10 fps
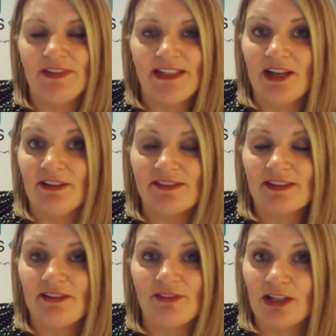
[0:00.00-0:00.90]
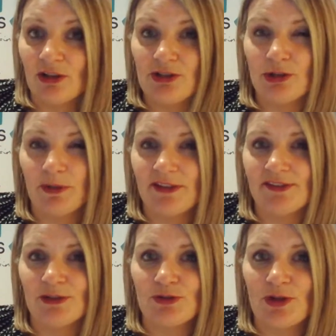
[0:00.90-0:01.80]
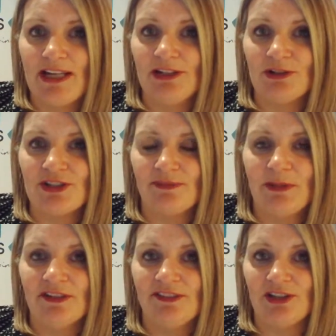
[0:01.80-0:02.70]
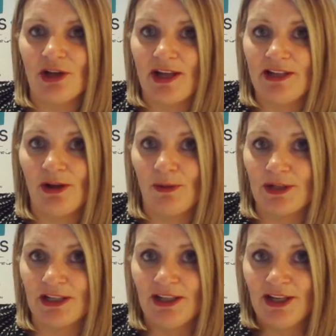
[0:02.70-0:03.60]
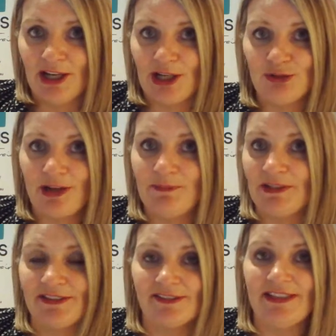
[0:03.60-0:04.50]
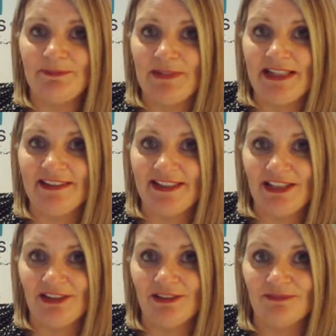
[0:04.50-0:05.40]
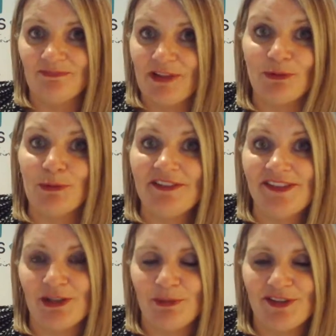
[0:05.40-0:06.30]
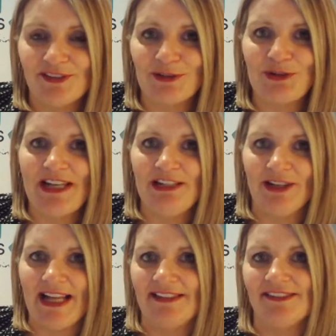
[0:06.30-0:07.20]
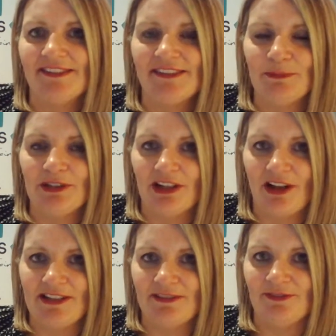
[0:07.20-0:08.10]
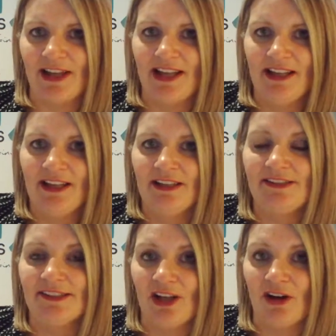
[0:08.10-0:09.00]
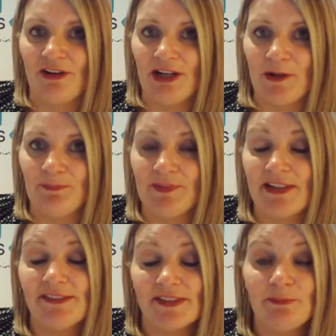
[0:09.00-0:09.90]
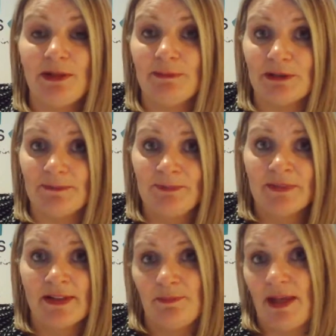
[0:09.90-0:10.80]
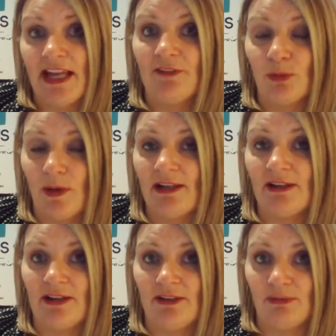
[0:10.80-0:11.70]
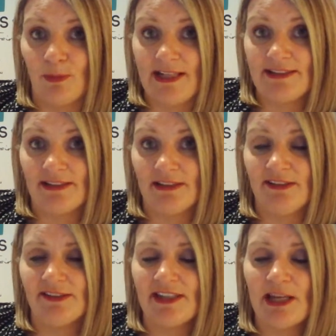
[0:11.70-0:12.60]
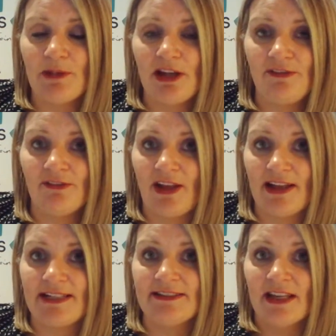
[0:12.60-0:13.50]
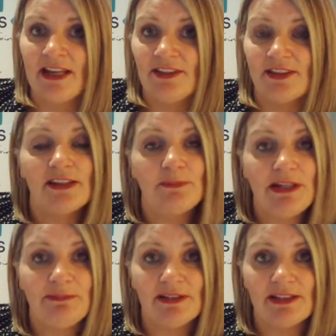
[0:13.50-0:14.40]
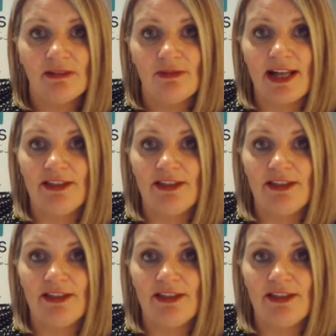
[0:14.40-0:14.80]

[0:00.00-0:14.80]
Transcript: it's kind of like going to a personal trainer. Just because you know how to go on a treadmill doesn't mean that you never want to see your personal trainer again. It's a similar kind of scenario. And some people may have quite a lot of weight to lose, and they may find that the people around